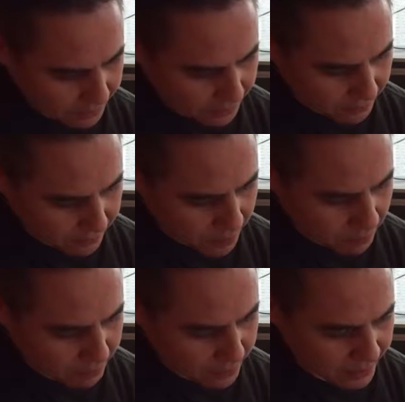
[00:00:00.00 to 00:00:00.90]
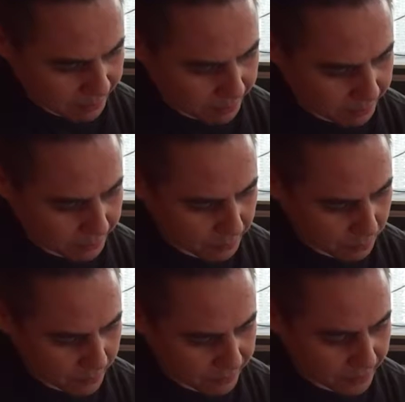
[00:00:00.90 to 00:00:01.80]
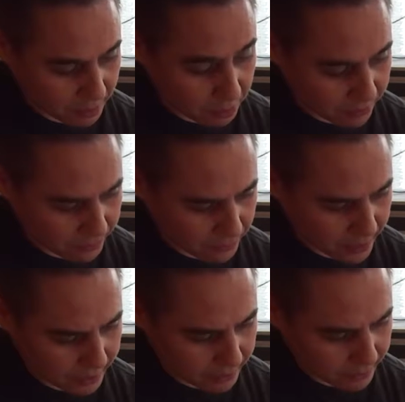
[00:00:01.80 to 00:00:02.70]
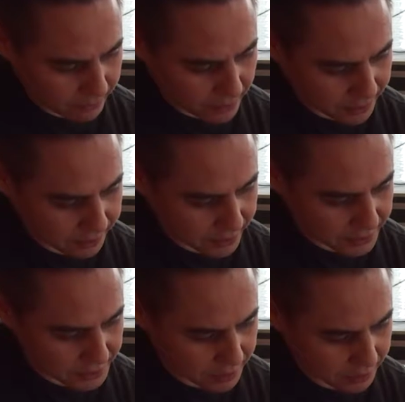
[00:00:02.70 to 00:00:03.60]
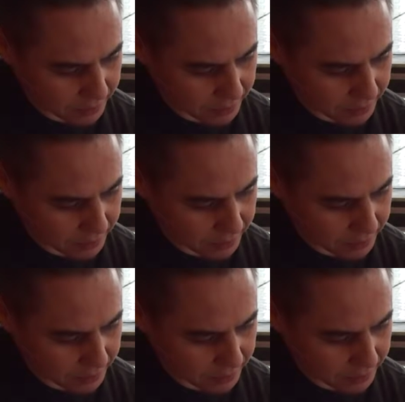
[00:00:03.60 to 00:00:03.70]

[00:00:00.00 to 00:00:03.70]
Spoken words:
if I played one finger per fret, if I did this,